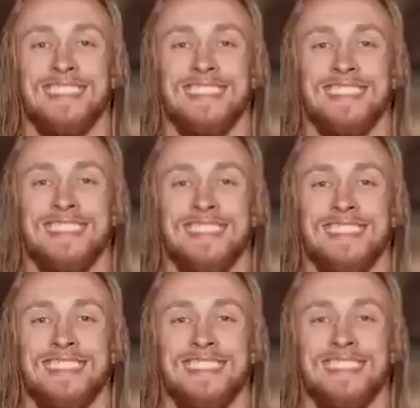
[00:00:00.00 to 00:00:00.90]

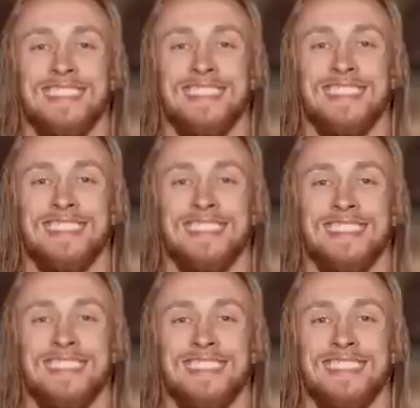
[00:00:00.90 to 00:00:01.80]

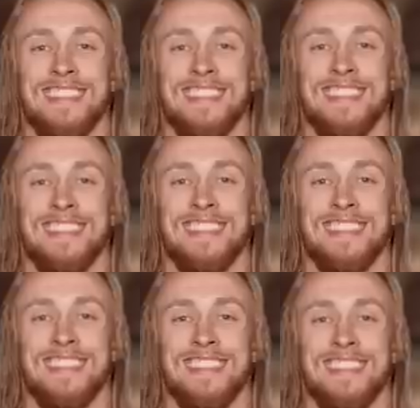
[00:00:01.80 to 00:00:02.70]

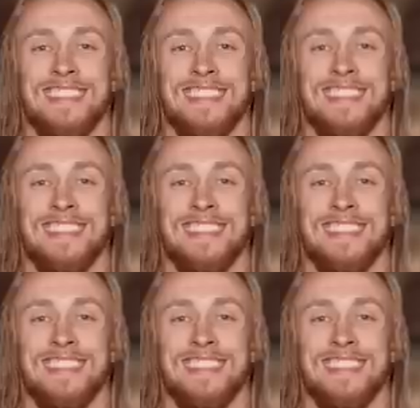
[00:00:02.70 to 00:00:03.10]
No words are spoken by the person on screen.